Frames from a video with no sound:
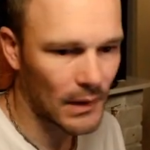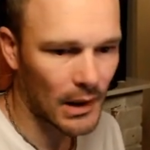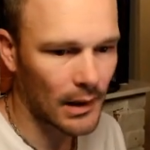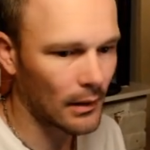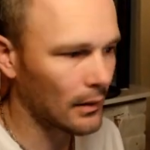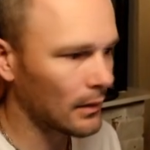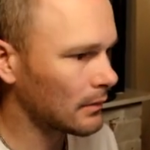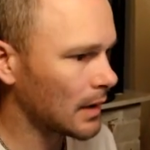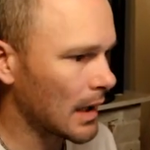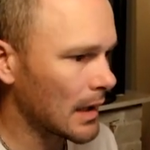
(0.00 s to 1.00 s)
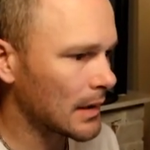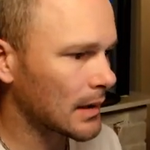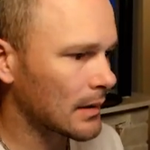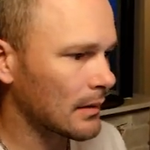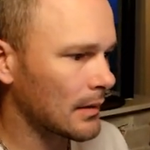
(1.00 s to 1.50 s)
I don't know,
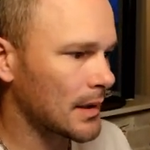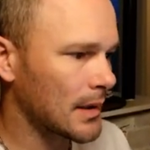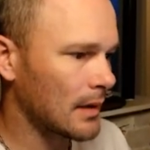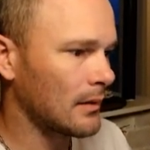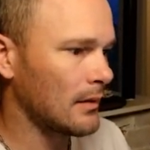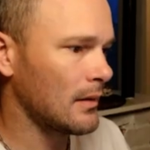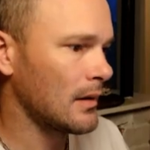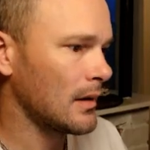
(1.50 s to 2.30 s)
96 on center.